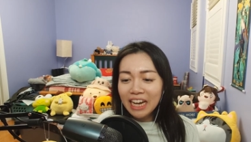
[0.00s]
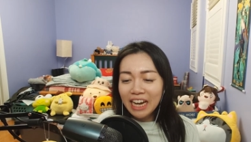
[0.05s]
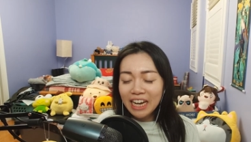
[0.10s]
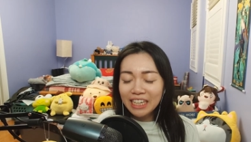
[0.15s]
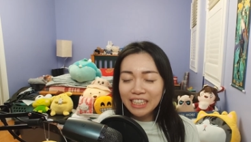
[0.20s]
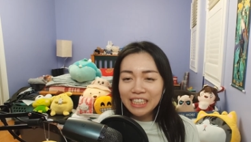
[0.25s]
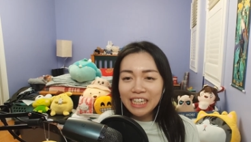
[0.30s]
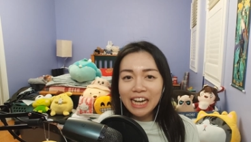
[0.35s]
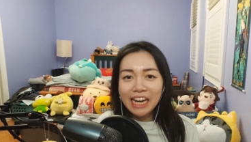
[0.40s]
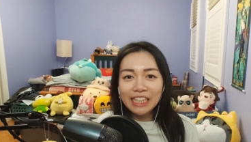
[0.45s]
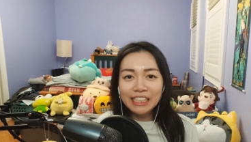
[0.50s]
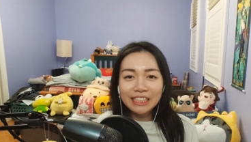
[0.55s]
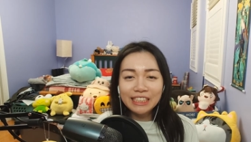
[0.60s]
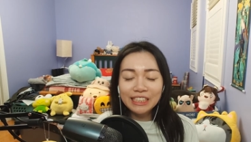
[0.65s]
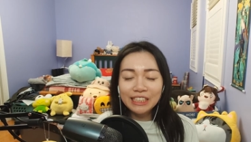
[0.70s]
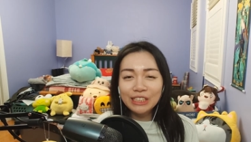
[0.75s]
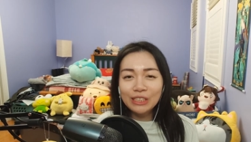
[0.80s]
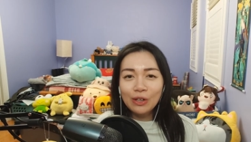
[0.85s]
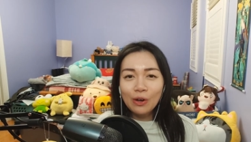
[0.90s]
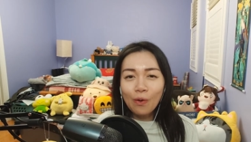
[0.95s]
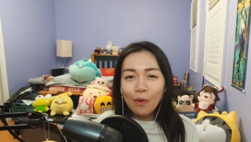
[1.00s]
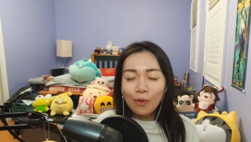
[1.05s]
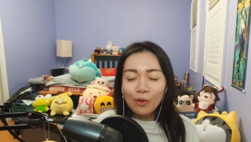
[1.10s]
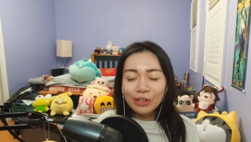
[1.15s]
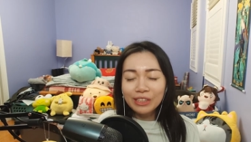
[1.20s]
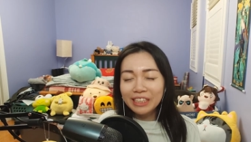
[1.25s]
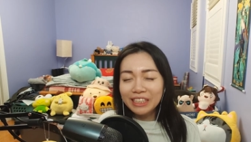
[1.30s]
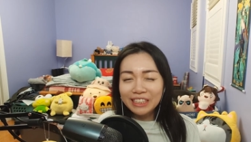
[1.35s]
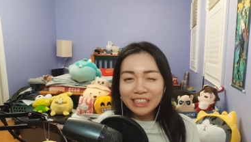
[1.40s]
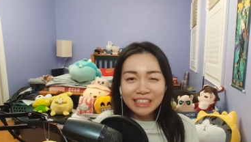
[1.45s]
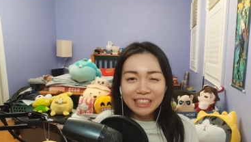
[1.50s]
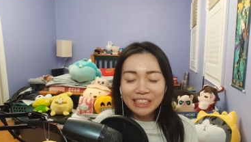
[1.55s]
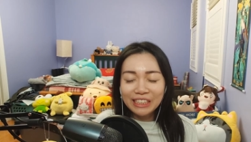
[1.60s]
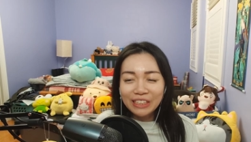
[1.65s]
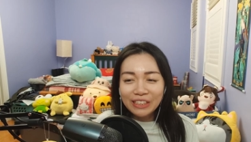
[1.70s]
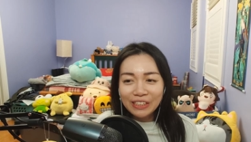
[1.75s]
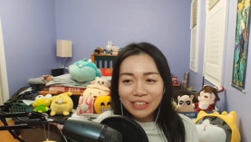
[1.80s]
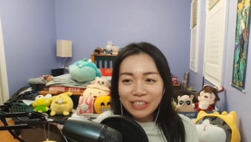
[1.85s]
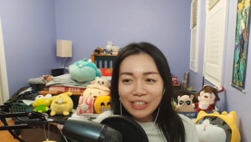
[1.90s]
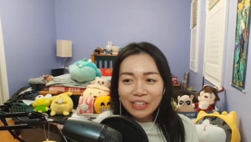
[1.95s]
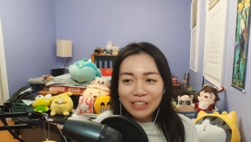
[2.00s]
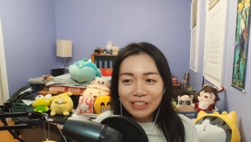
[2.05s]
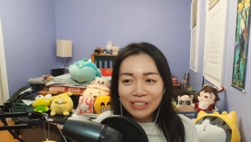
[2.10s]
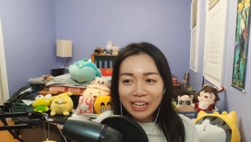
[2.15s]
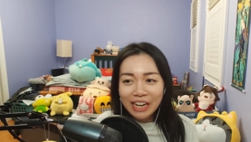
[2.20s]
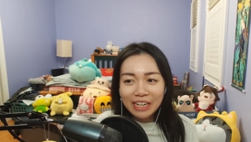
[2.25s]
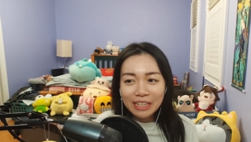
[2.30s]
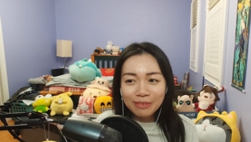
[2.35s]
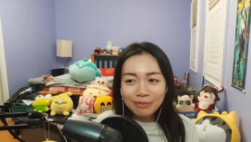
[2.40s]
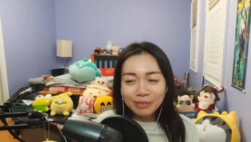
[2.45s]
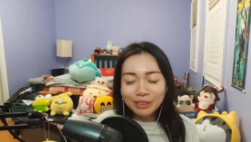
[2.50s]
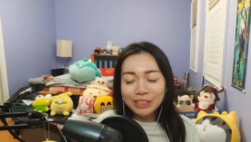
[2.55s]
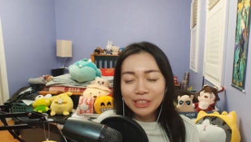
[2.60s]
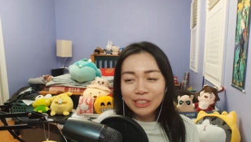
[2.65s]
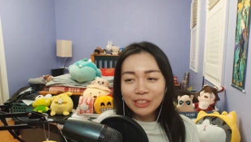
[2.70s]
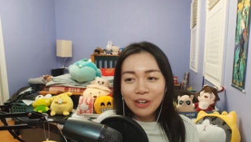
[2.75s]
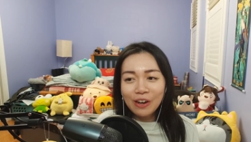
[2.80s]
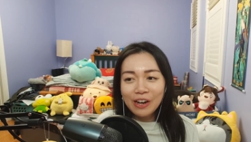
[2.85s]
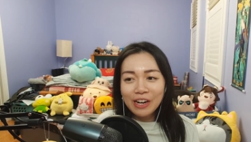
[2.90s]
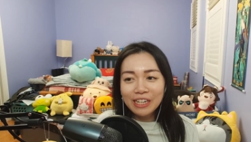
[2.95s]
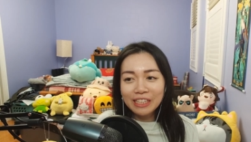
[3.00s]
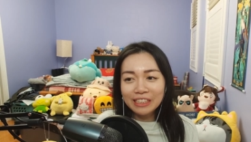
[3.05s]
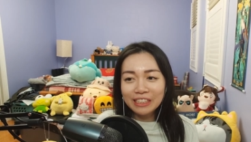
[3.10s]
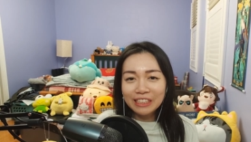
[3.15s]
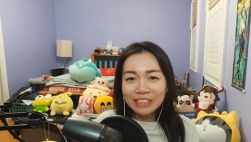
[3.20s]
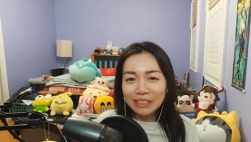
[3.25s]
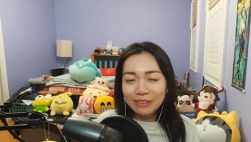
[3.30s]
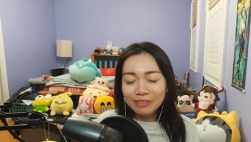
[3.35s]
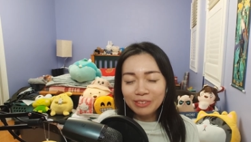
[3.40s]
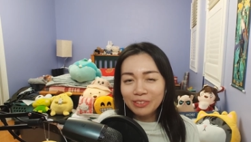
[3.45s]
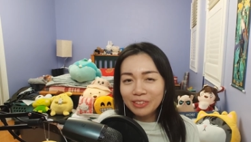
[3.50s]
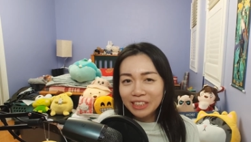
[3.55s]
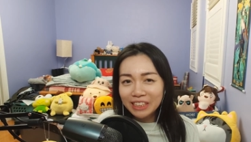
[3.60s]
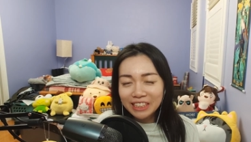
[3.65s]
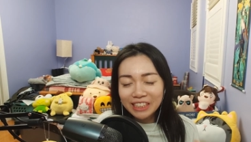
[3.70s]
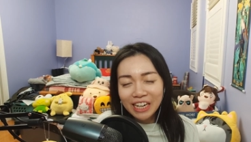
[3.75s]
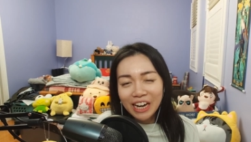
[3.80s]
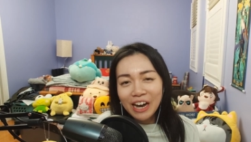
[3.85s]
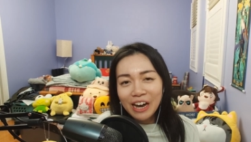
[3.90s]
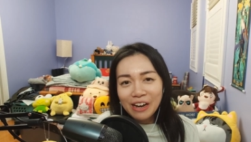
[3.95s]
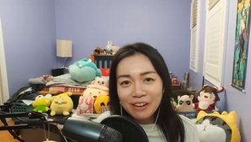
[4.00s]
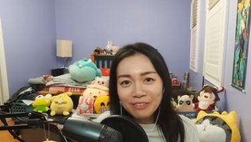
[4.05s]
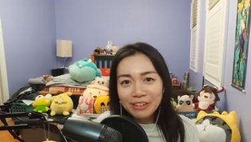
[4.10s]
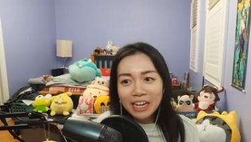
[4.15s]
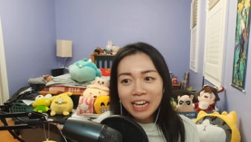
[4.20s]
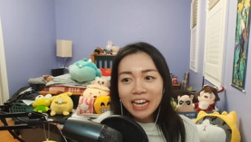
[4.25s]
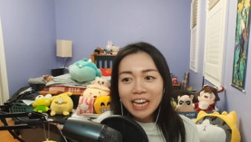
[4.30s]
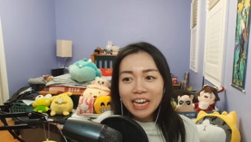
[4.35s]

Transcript: and he has this cold exterior that he puts on seems really tough.